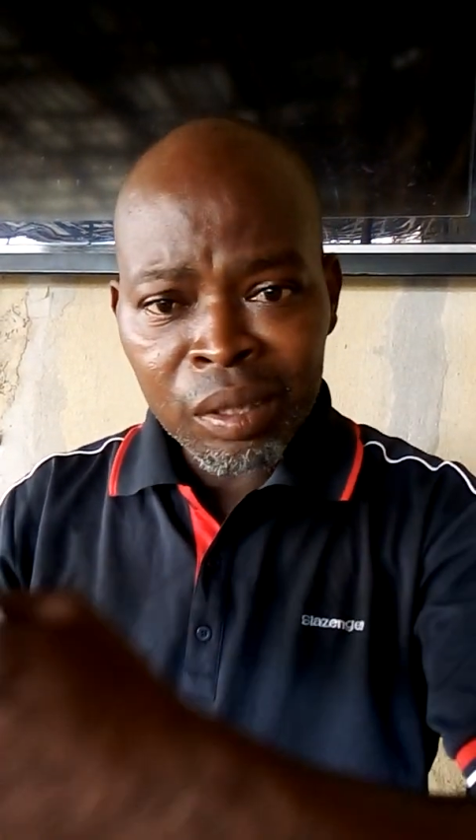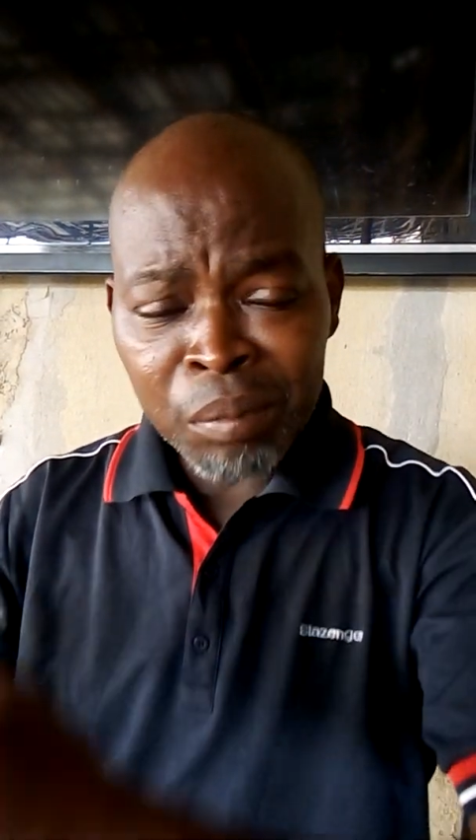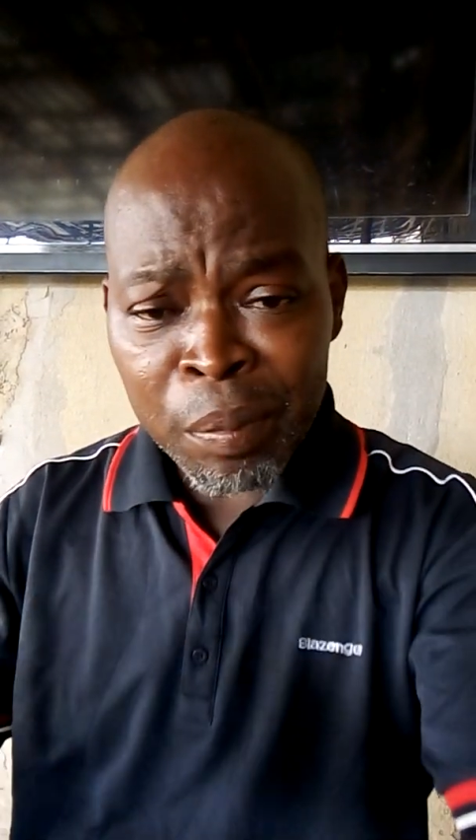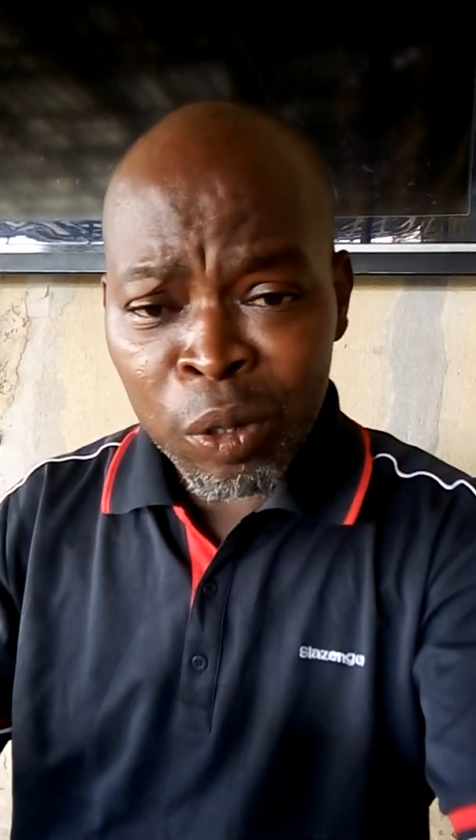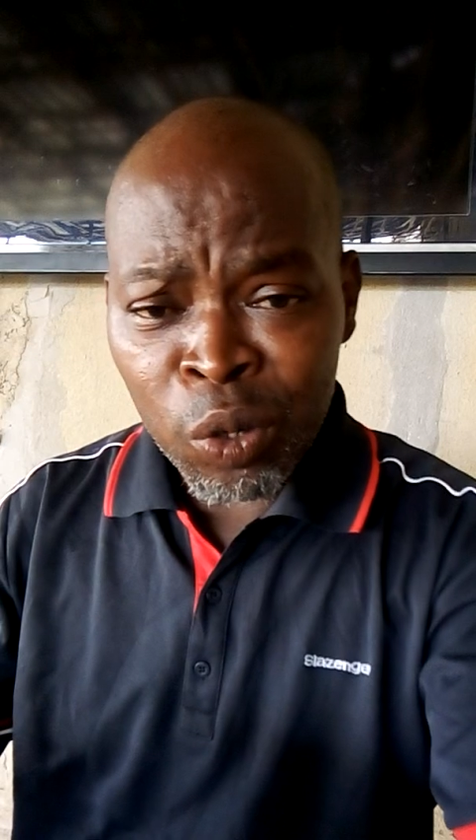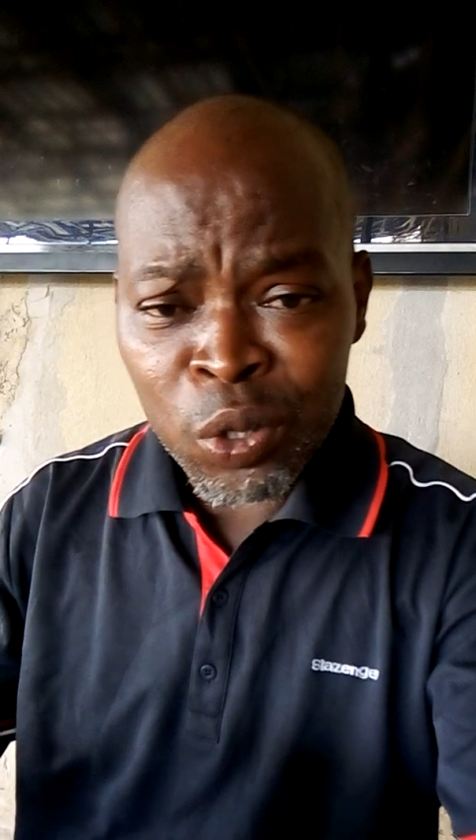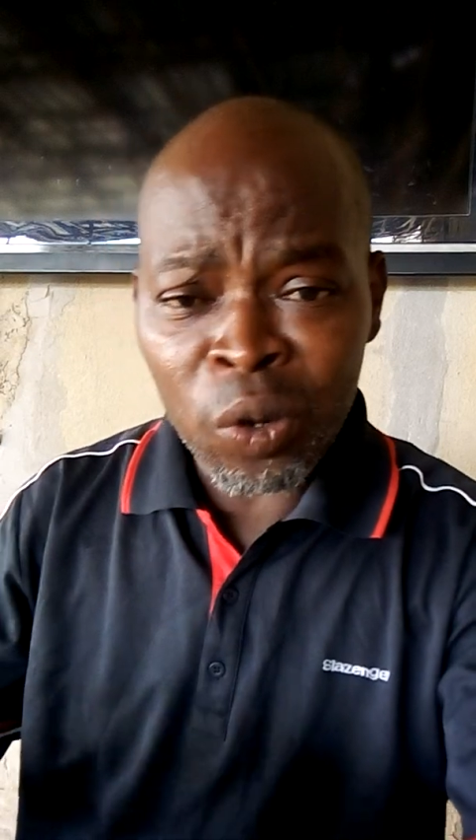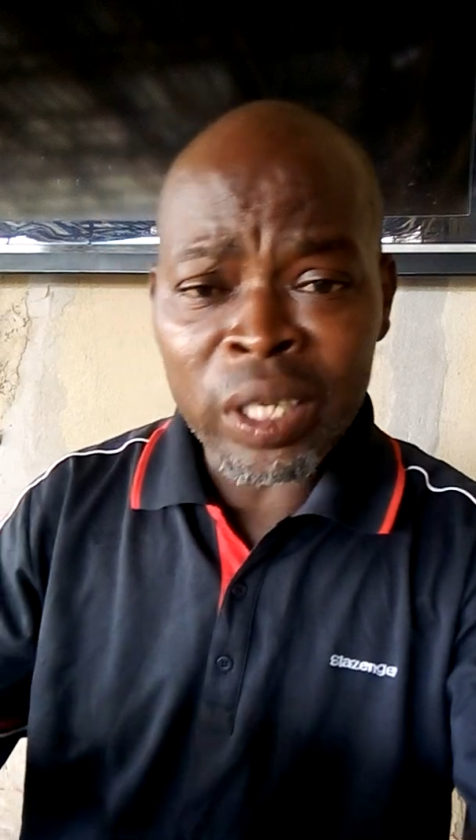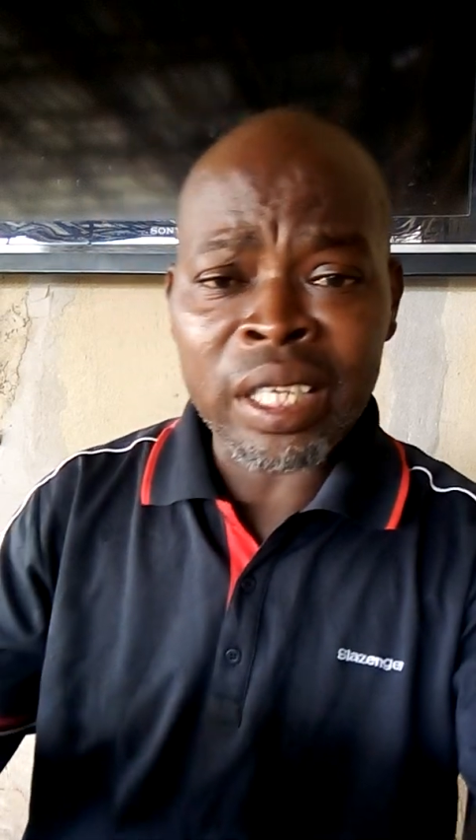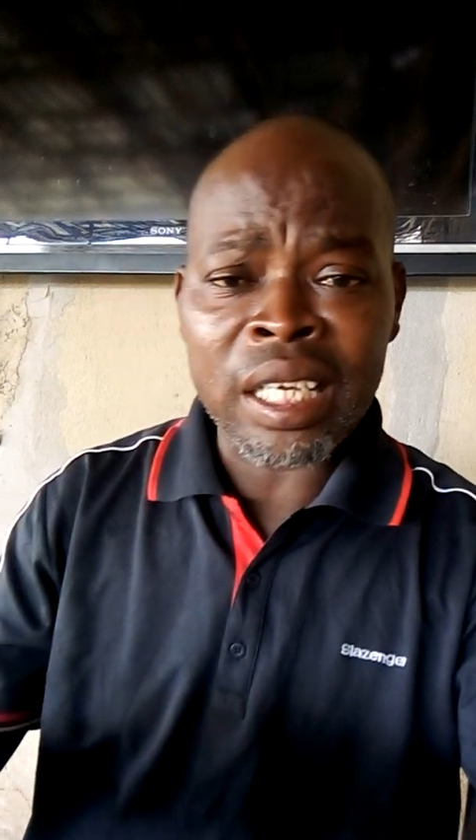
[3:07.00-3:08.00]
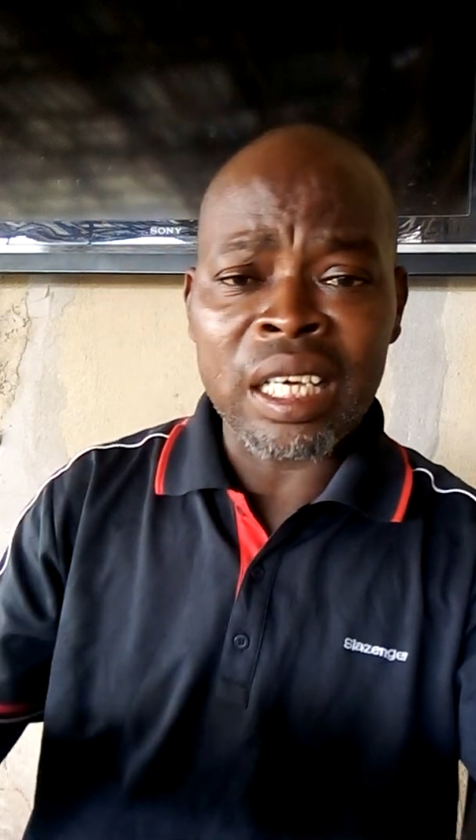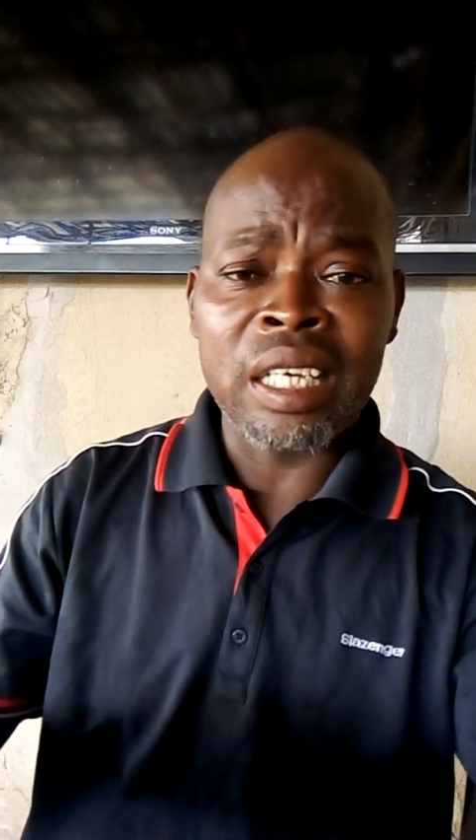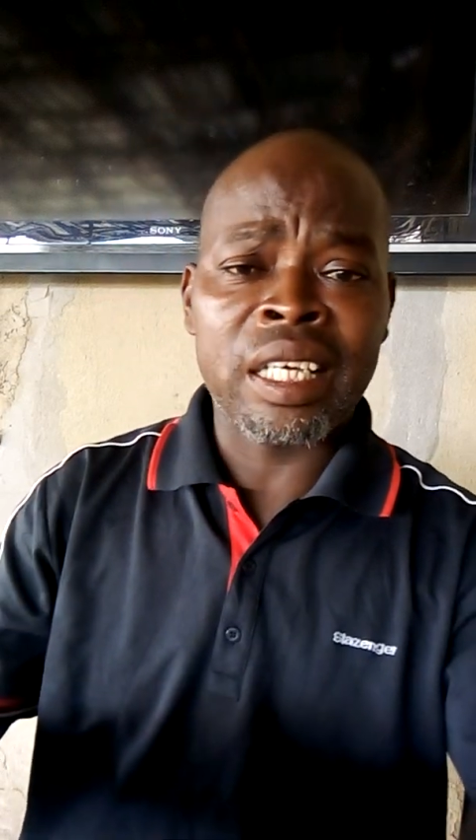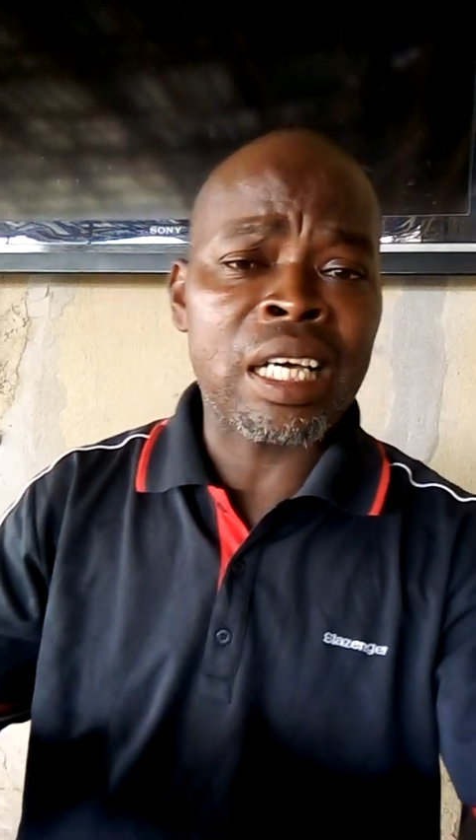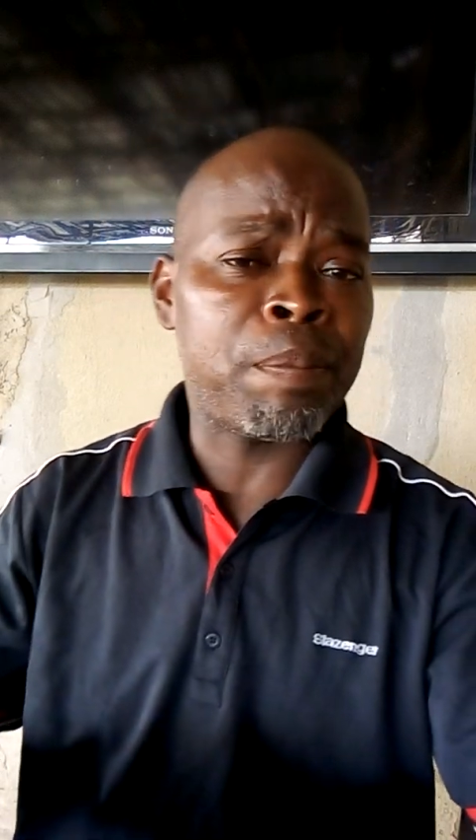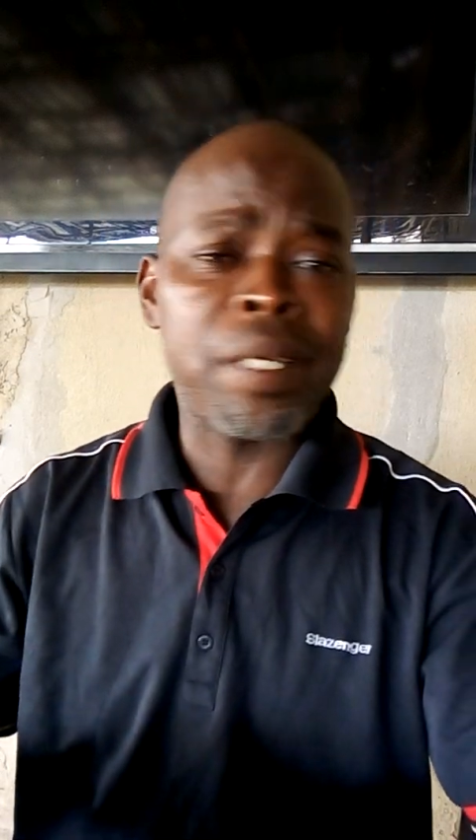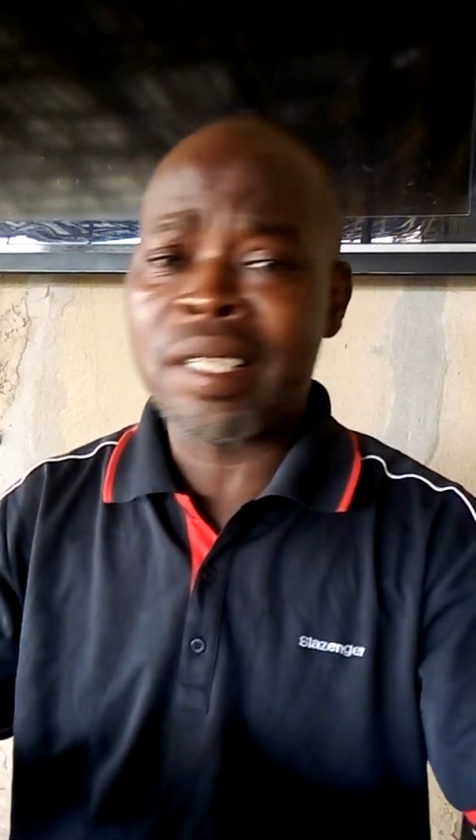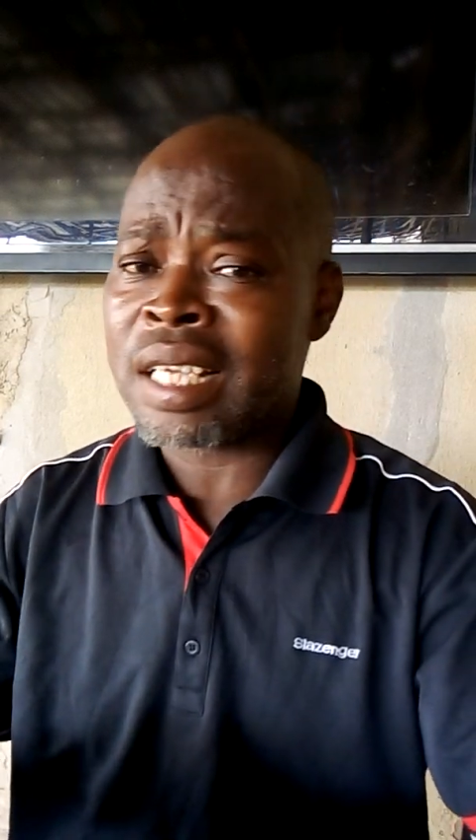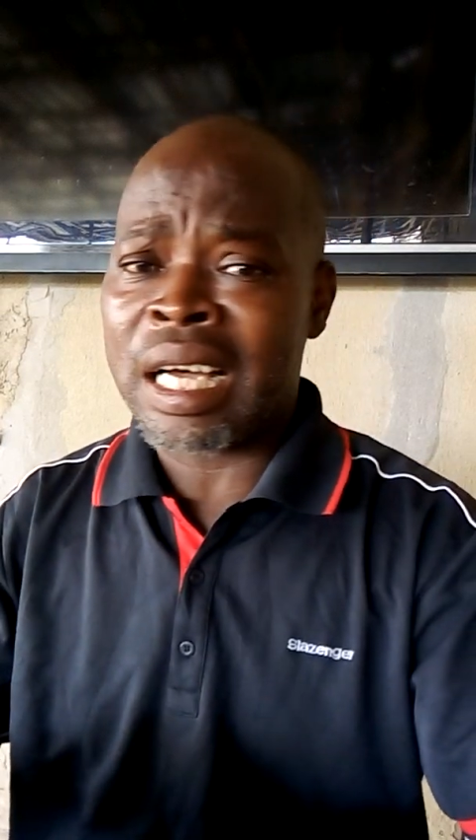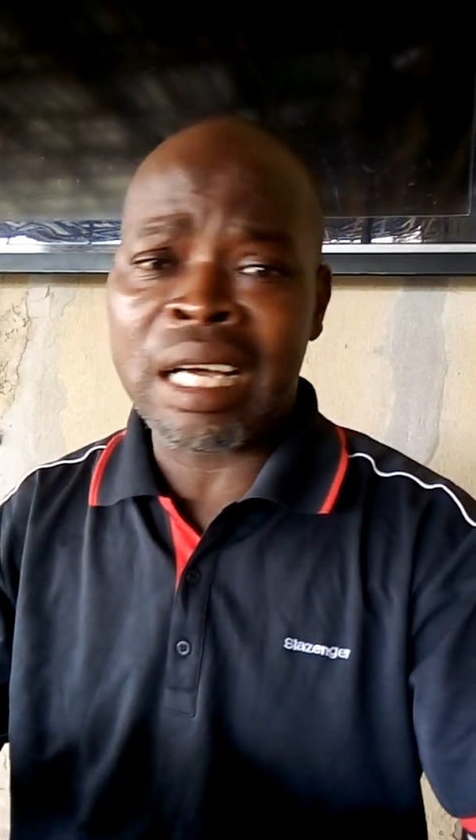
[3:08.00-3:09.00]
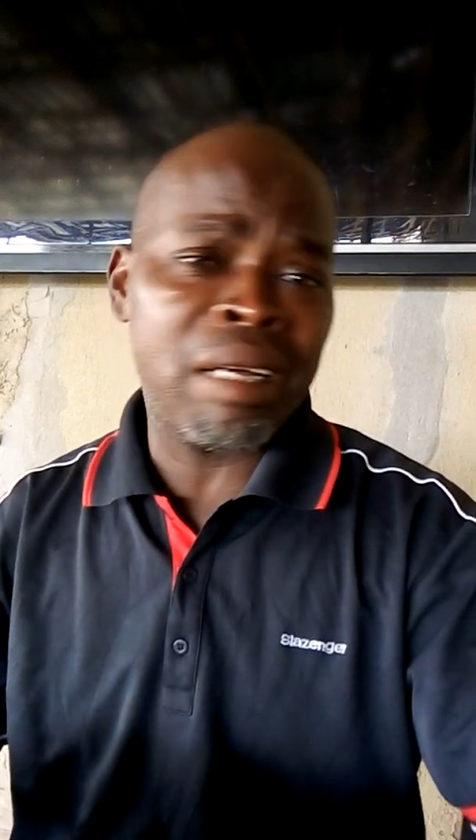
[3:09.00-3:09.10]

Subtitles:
Maybe you want to call a carpenter,